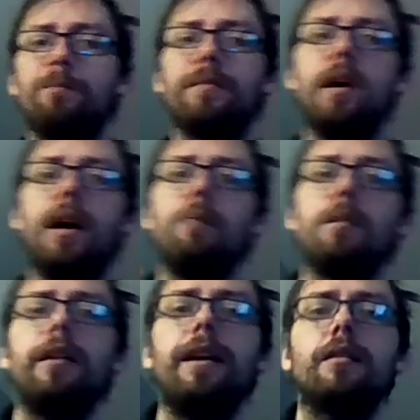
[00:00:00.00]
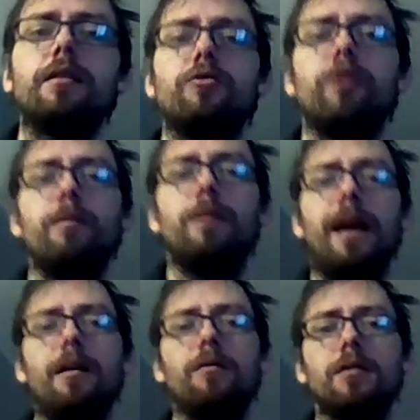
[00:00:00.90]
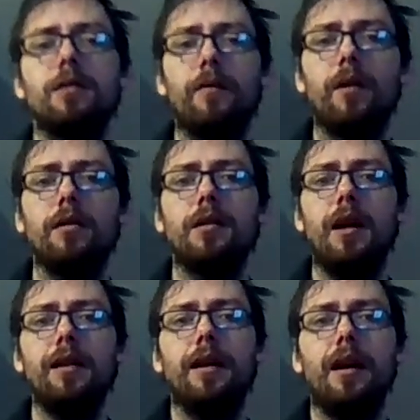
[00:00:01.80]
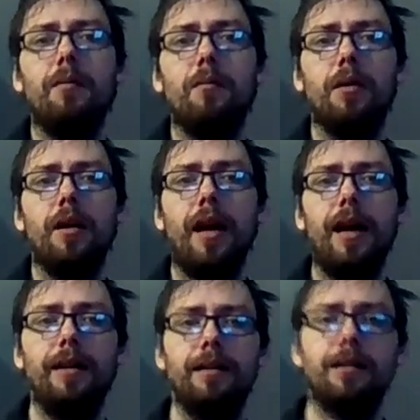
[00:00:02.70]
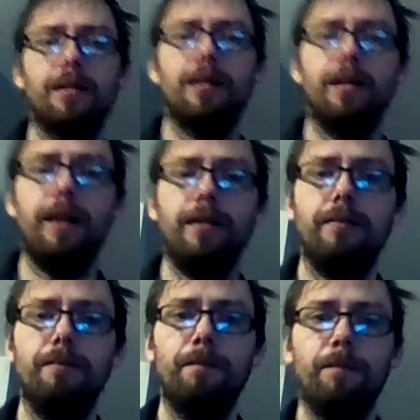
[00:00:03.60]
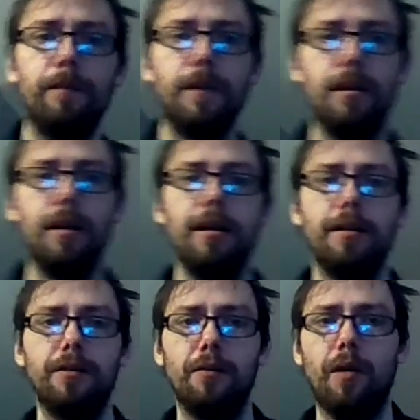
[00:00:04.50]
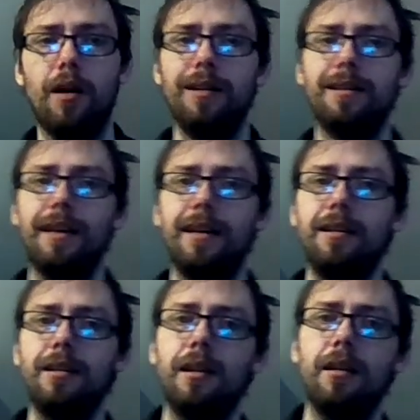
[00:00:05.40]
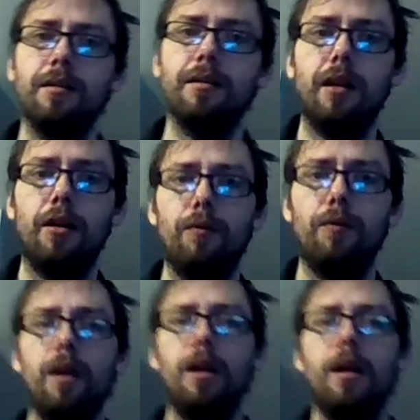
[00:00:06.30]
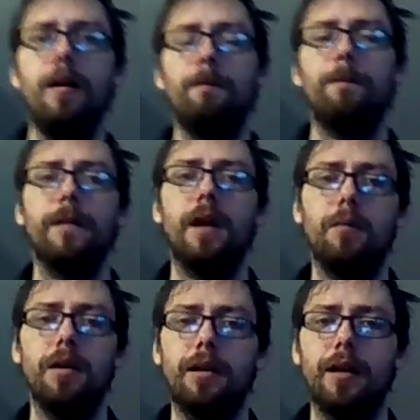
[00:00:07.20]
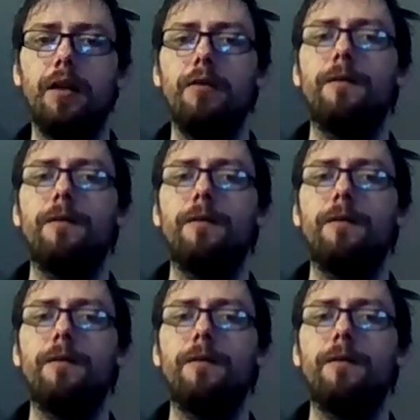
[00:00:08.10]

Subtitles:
I'm going to end the stream now because I've got to tidy up and then do what I said. So, I'm going to go.